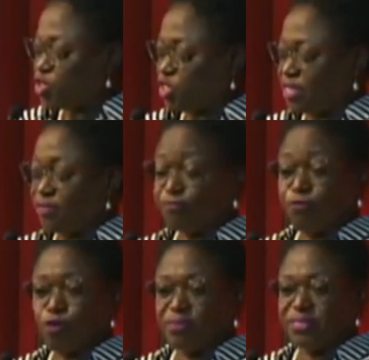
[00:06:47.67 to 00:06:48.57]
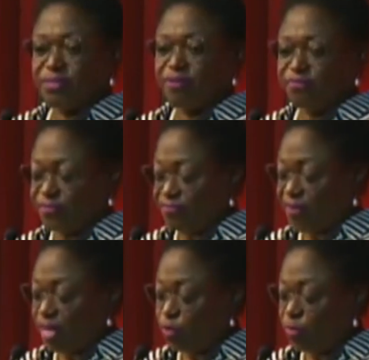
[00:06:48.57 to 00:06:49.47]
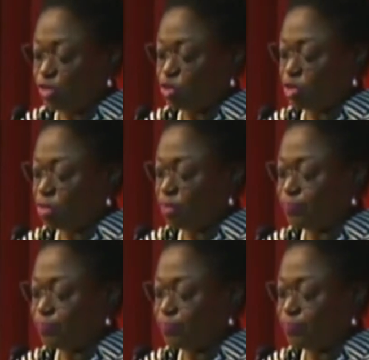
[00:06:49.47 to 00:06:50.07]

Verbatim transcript: and formative evaluation,